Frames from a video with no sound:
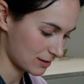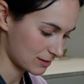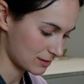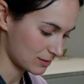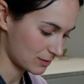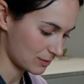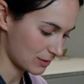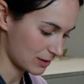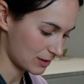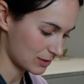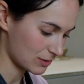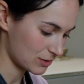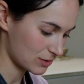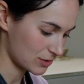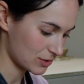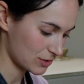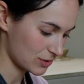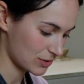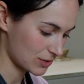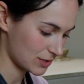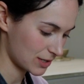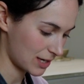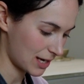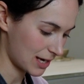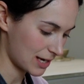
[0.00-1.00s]
So I'll
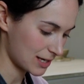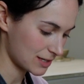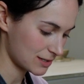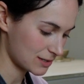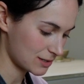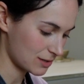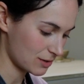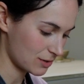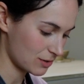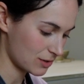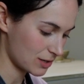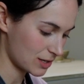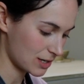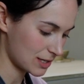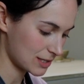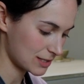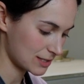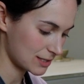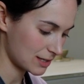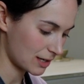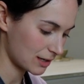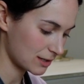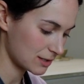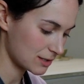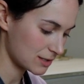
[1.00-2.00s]
just get it so that it's
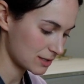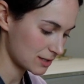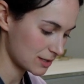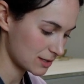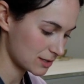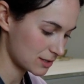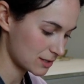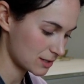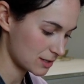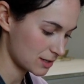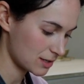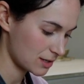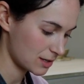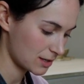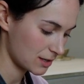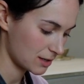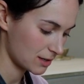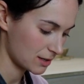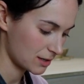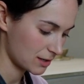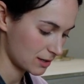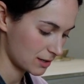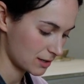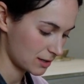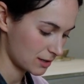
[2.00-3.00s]
centered,
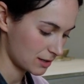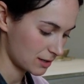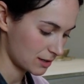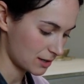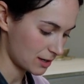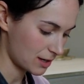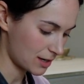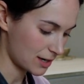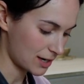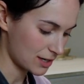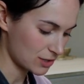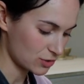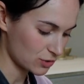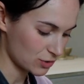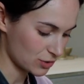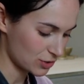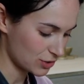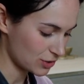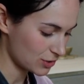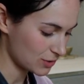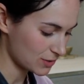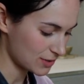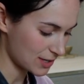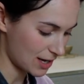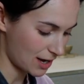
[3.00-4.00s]
and I just
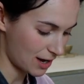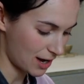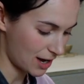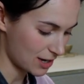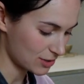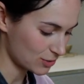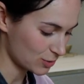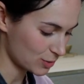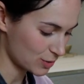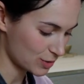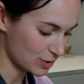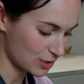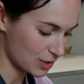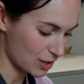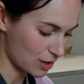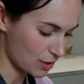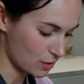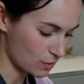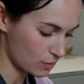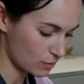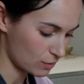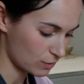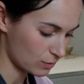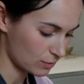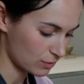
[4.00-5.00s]
use that. I just
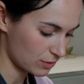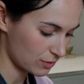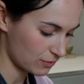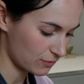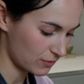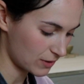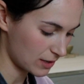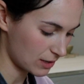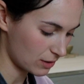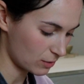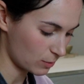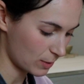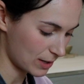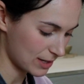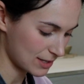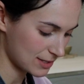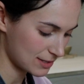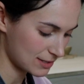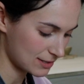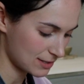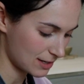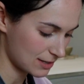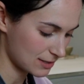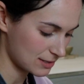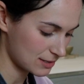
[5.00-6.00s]
know the feel when it's
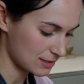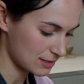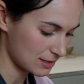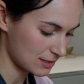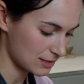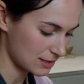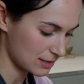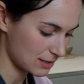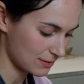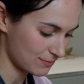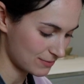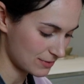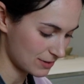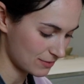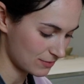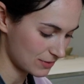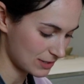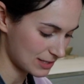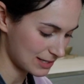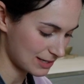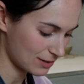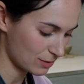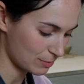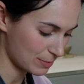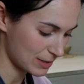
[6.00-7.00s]
centered, even if there's
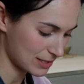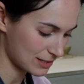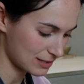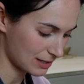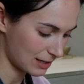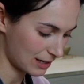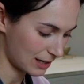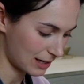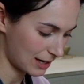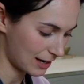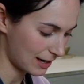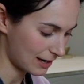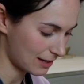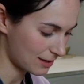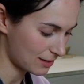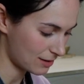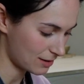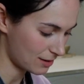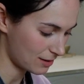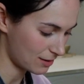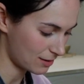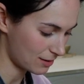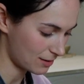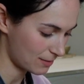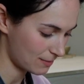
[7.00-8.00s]
little bits of clay
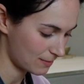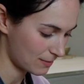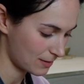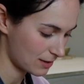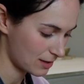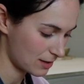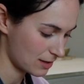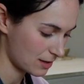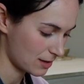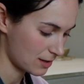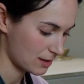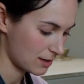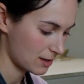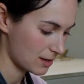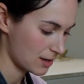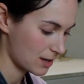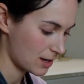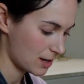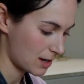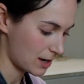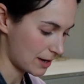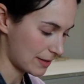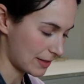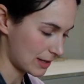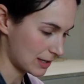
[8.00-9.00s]
there.
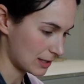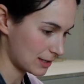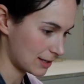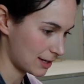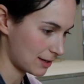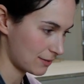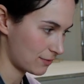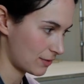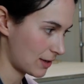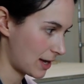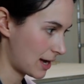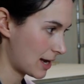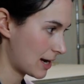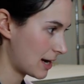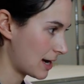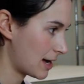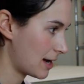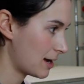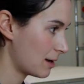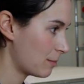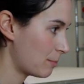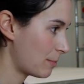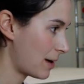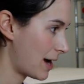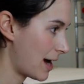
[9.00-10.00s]
And then you give that a
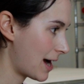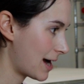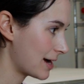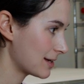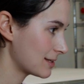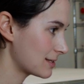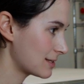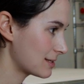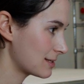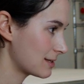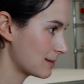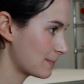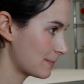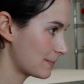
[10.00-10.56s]
light pat to